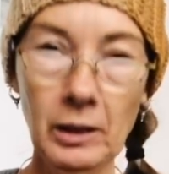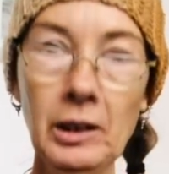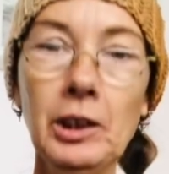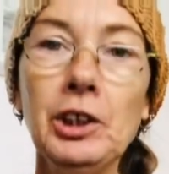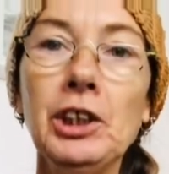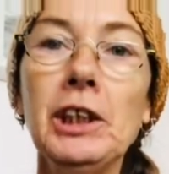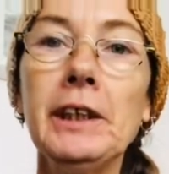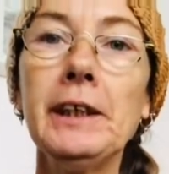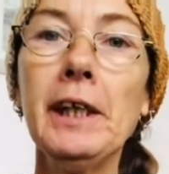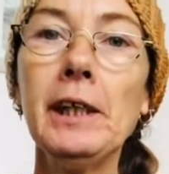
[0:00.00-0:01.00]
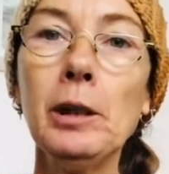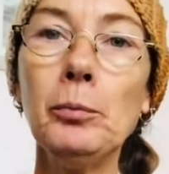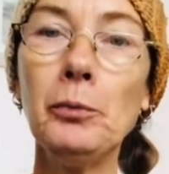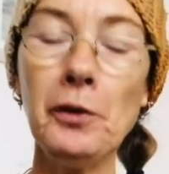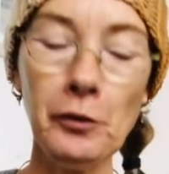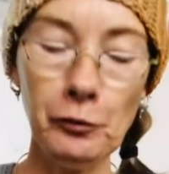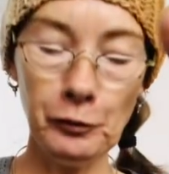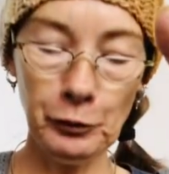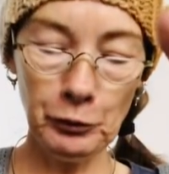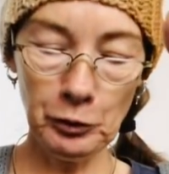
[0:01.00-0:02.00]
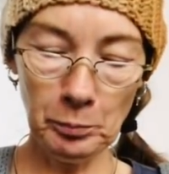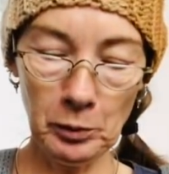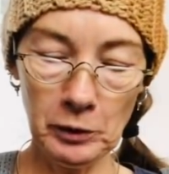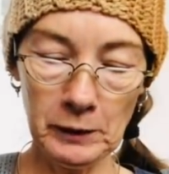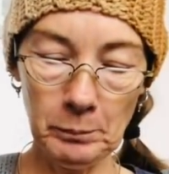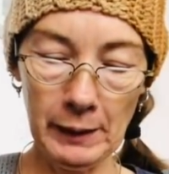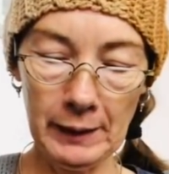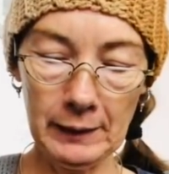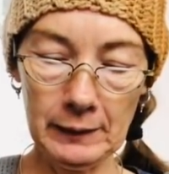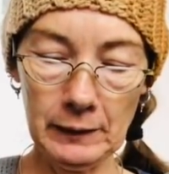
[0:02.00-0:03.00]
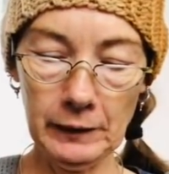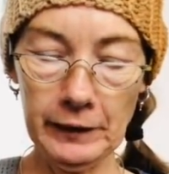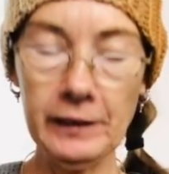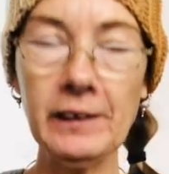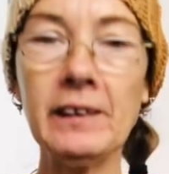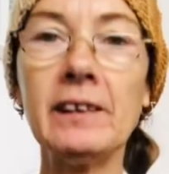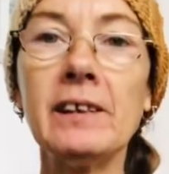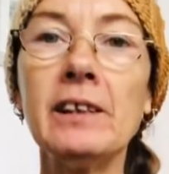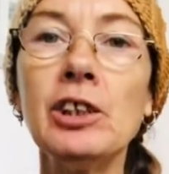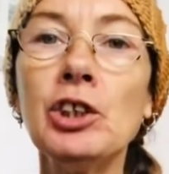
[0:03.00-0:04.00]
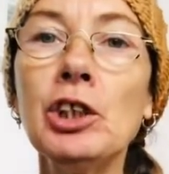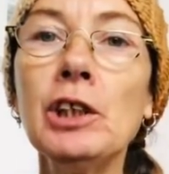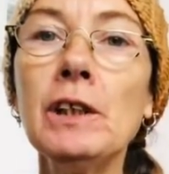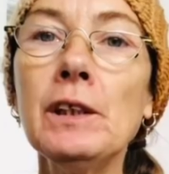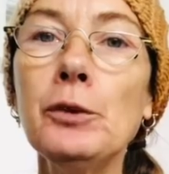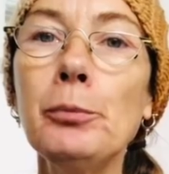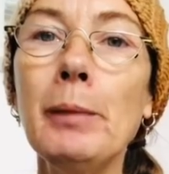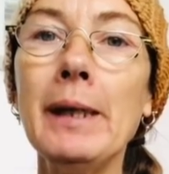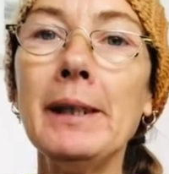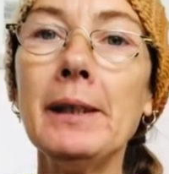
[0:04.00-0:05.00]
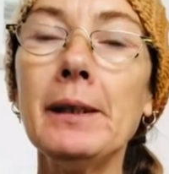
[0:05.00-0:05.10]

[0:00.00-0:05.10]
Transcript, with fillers: And she can help with your future prospects and the decisions you make.